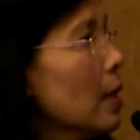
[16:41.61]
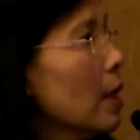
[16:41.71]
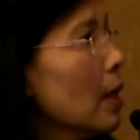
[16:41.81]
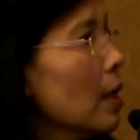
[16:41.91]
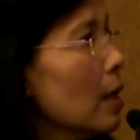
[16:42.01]

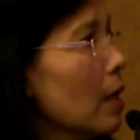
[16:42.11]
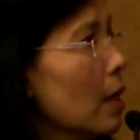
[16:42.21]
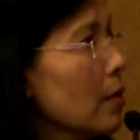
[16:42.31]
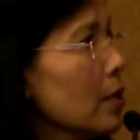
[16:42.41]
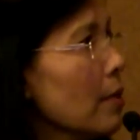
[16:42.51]

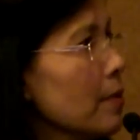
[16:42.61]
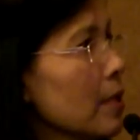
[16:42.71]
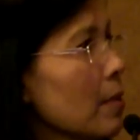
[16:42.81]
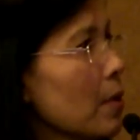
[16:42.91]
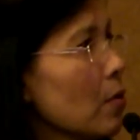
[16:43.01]
Substance
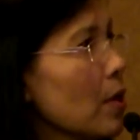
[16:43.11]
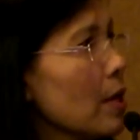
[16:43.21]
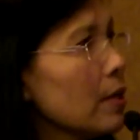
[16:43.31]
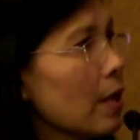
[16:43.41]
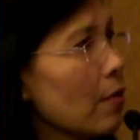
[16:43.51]
abuse
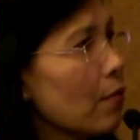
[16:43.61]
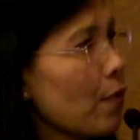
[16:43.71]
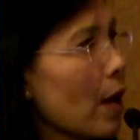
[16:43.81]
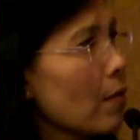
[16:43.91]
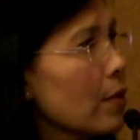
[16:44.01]
is a
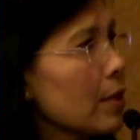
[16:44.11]
very